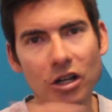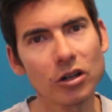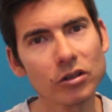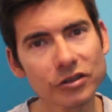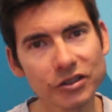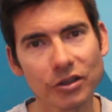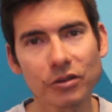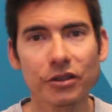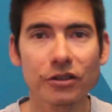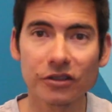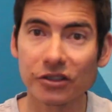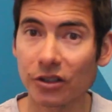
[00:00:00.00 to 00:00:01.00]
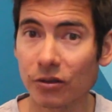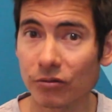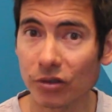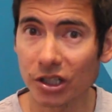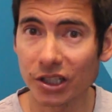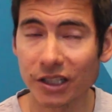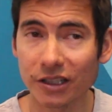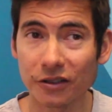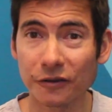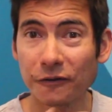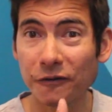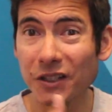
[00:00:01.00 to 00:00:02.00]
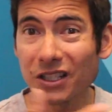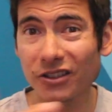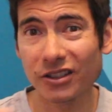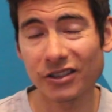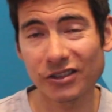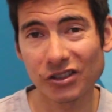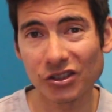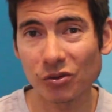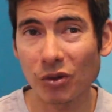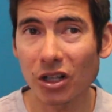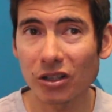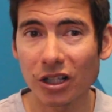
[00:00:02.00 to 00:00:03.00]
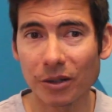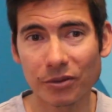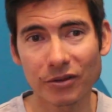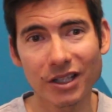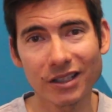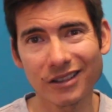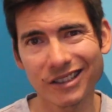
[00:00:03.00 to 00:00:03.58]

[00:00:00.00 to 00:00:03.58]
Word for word: Also, you're going to start running and your feet are going to swell up, right?